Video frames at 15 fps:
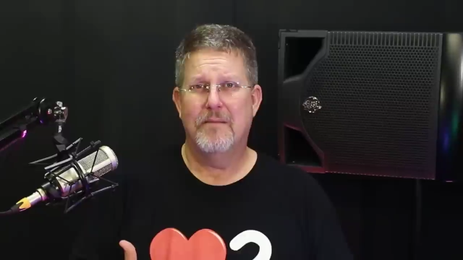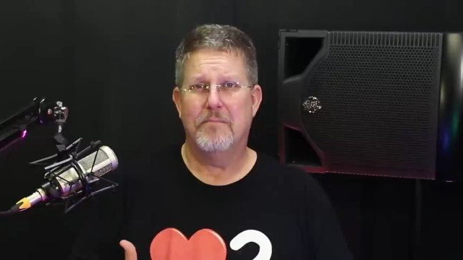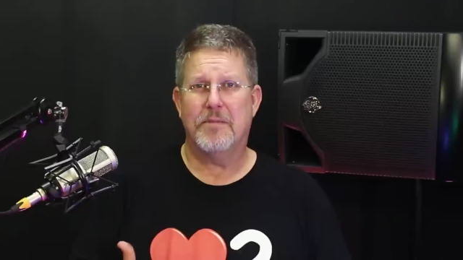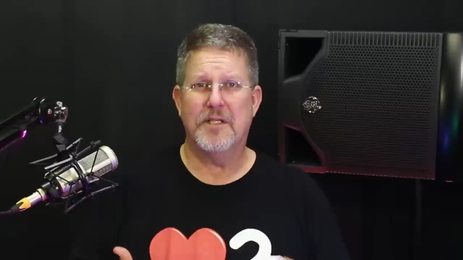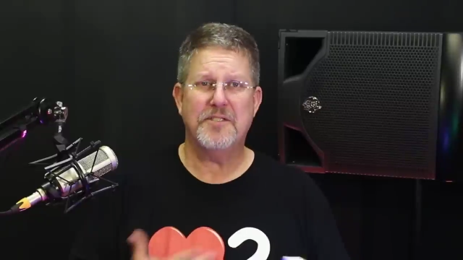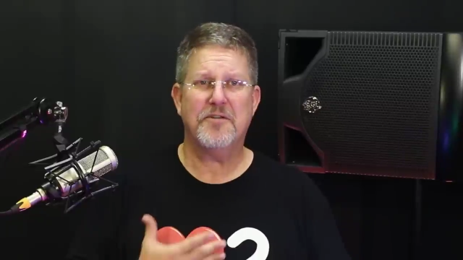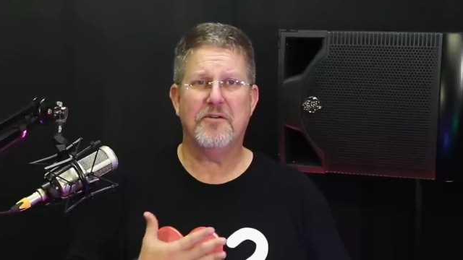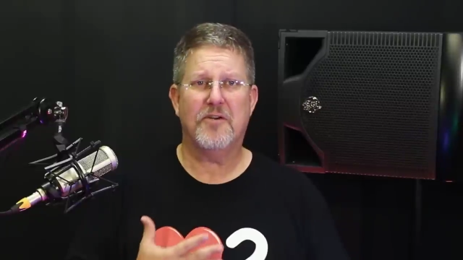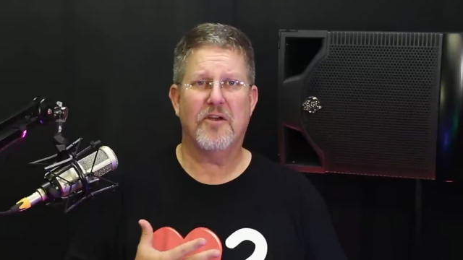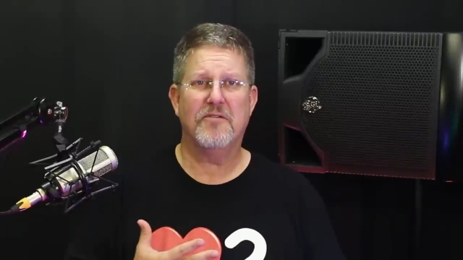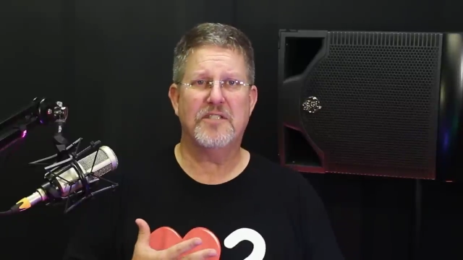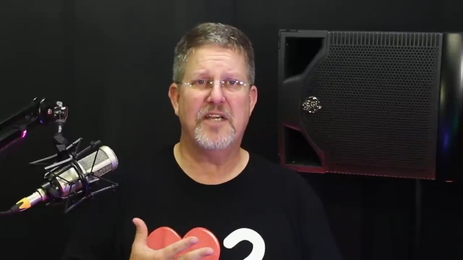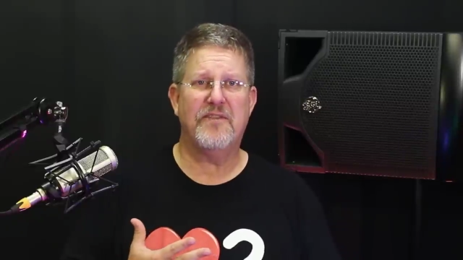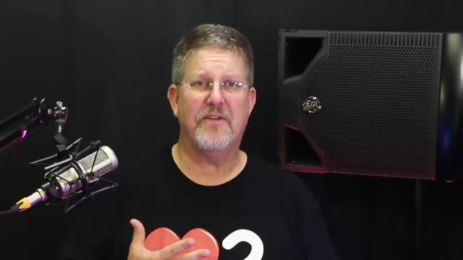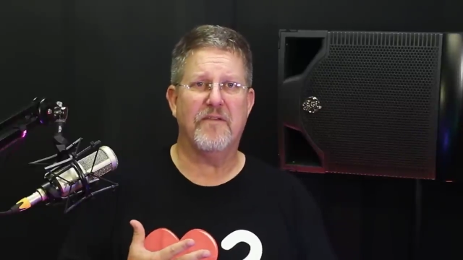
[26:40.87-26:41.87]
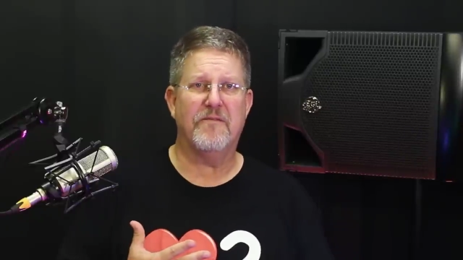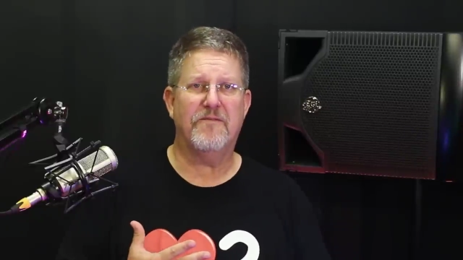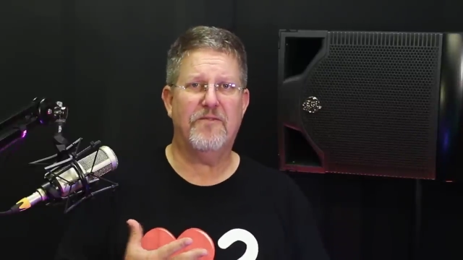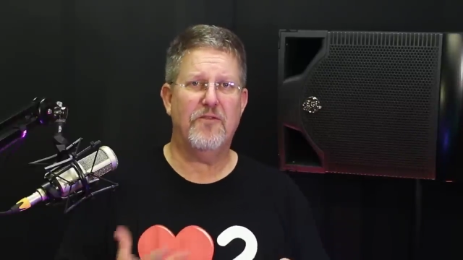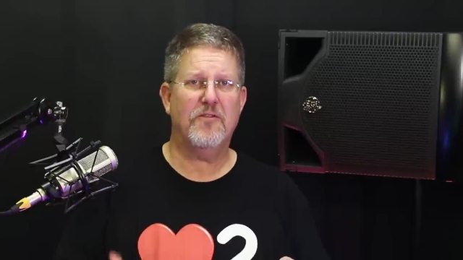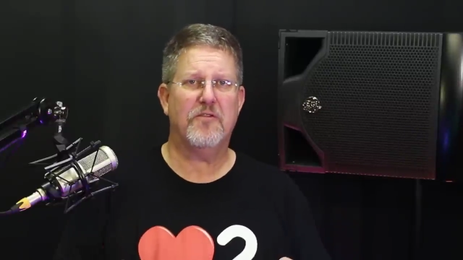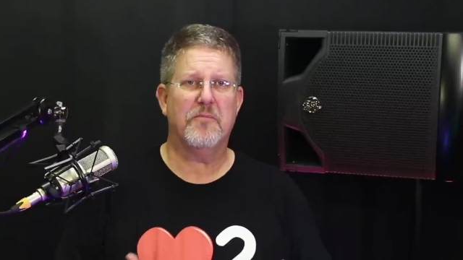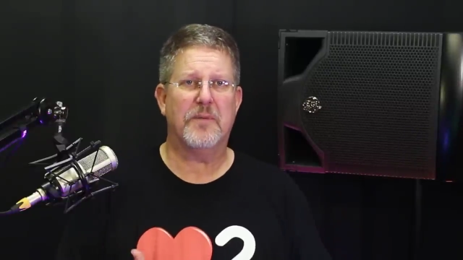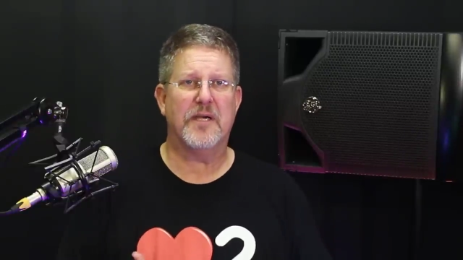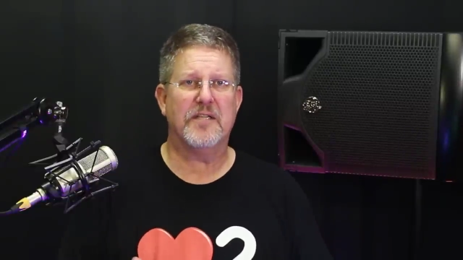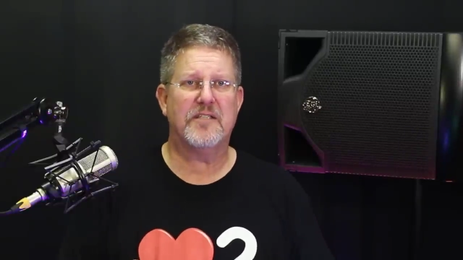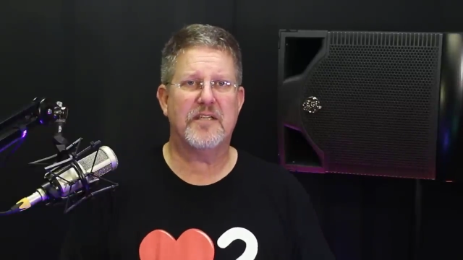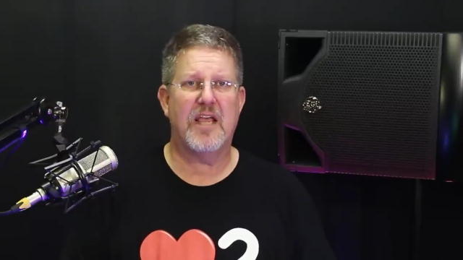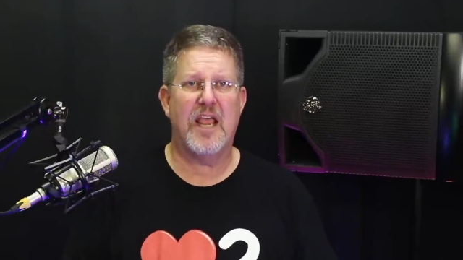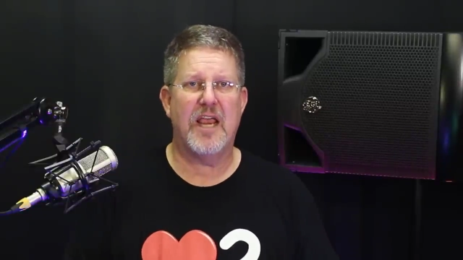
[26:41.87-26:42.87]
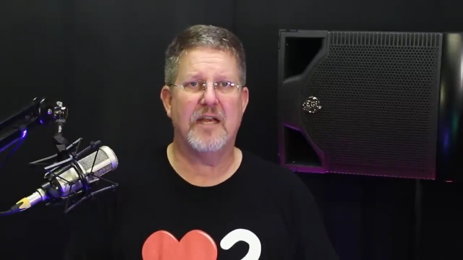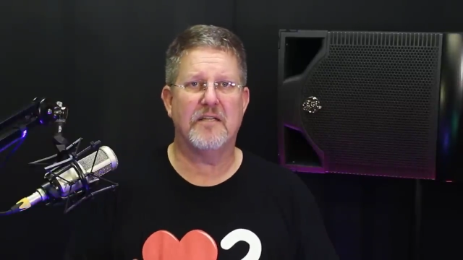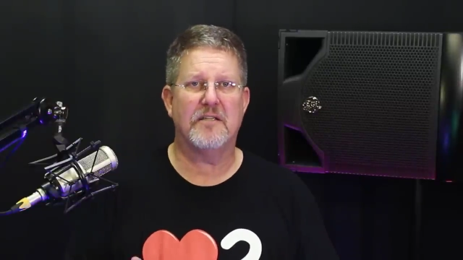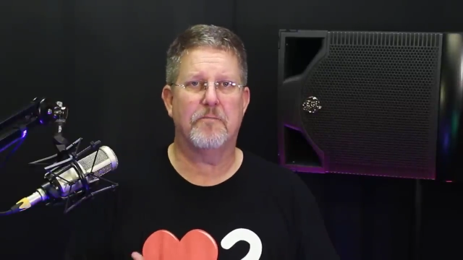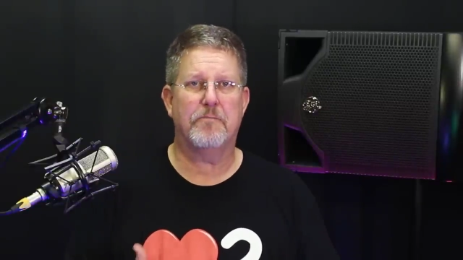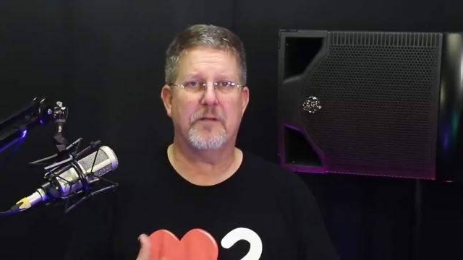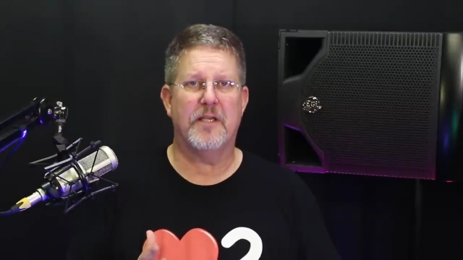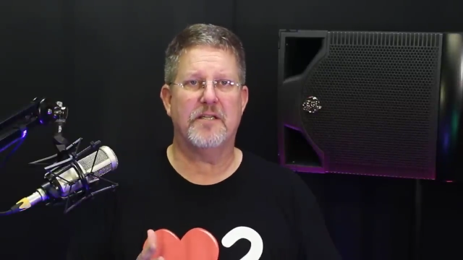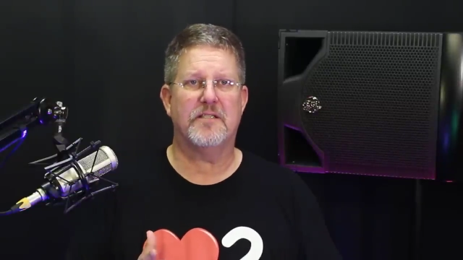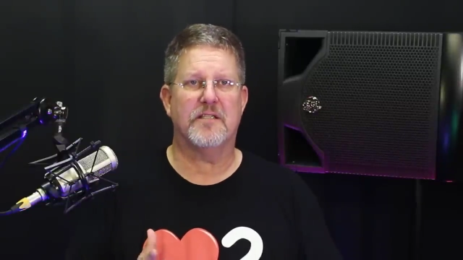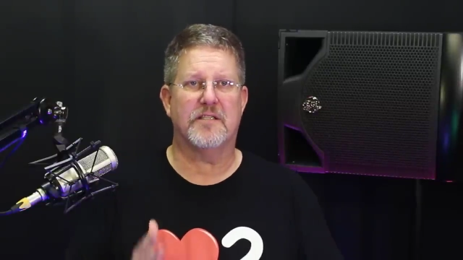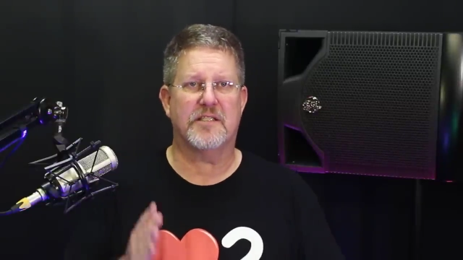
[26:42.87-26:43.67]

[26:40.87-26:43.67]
Blizzard goes even further by saying to place the